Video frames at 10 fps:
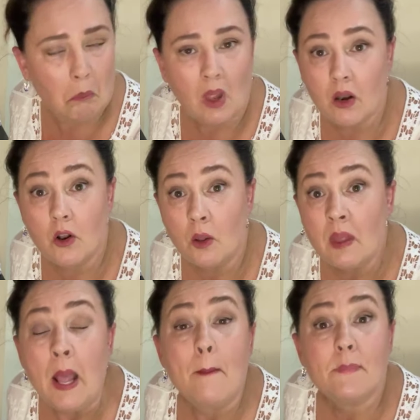I don't know,
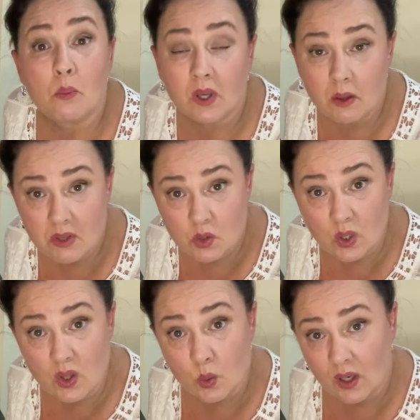but we're going to be
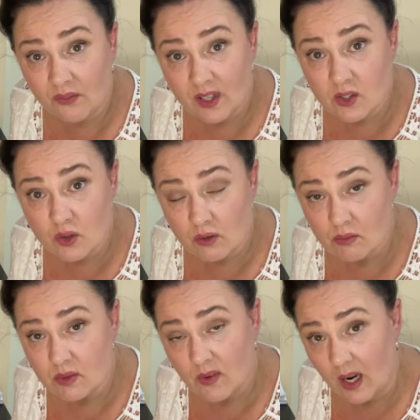doing the quick fix
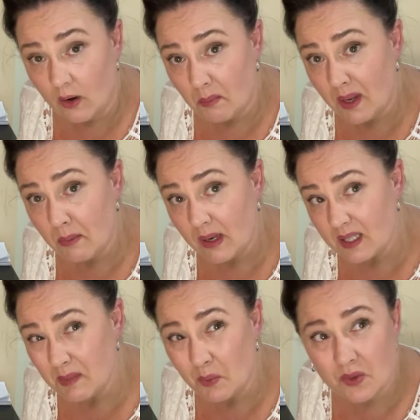noodles. I've had a lot of people
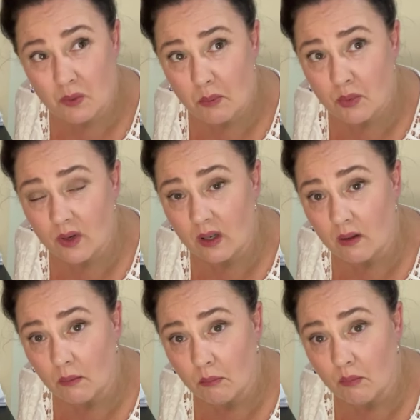ask me, what do I put in
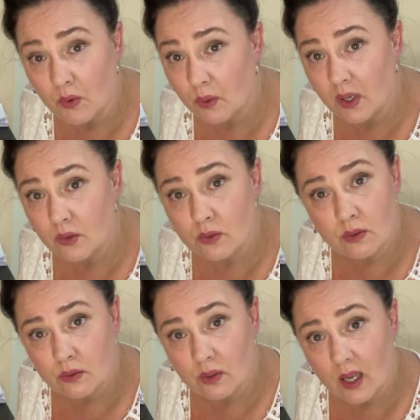them? What do I
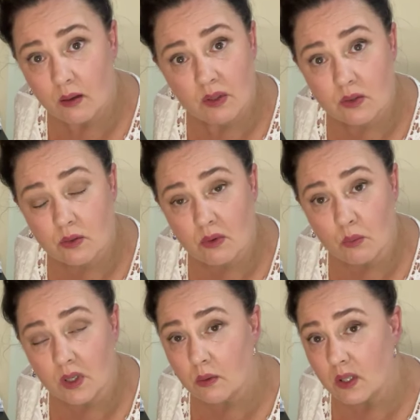do? How do I do it?
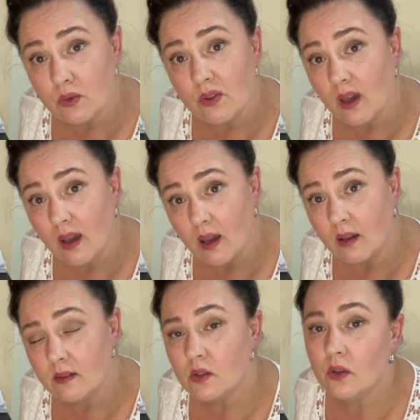When do I do that?
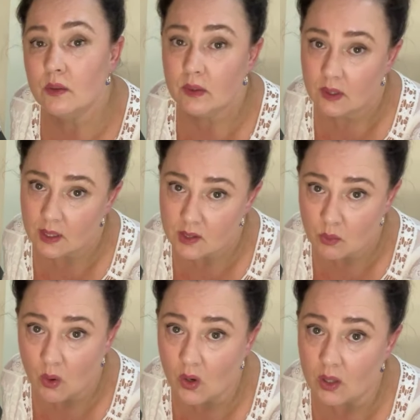So guess
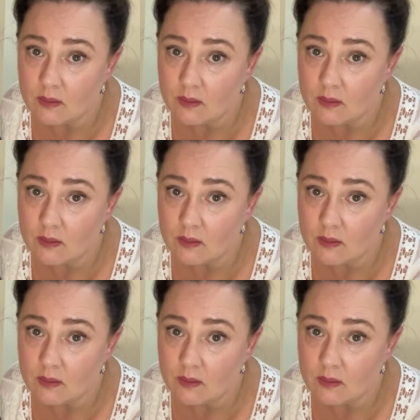what?